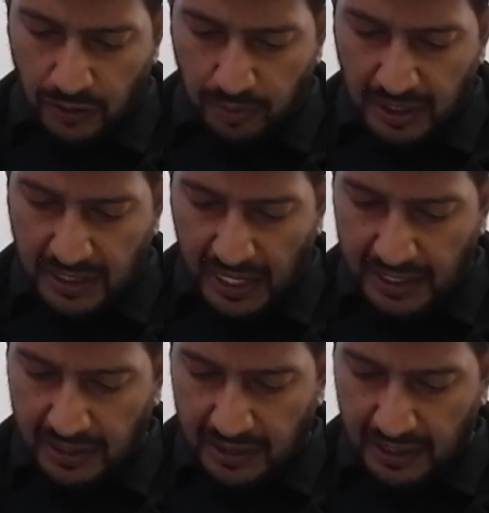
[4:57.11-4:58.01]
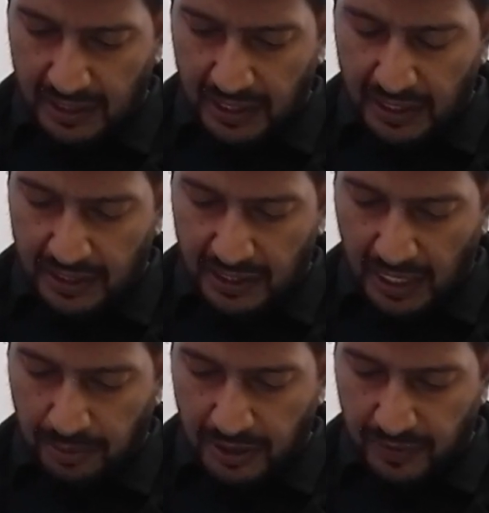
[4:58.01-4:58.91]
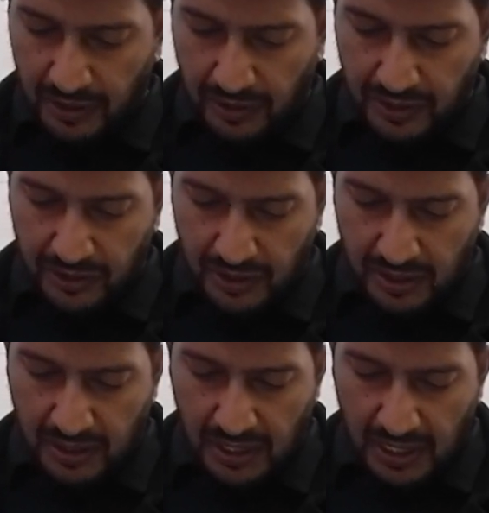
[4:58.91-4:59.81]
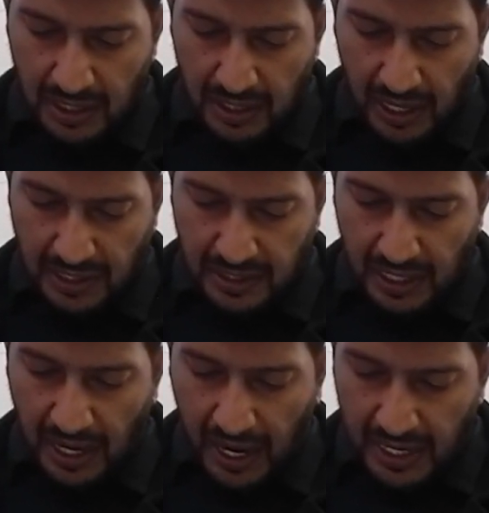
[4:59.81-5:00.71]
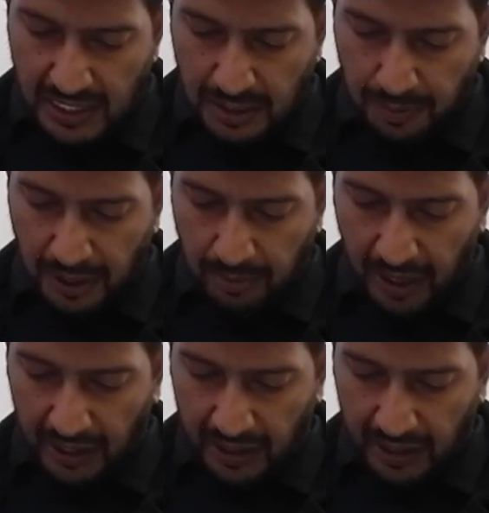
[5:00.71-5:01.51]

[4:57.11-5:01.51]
to be done in inert atmosphere conditions as a high spring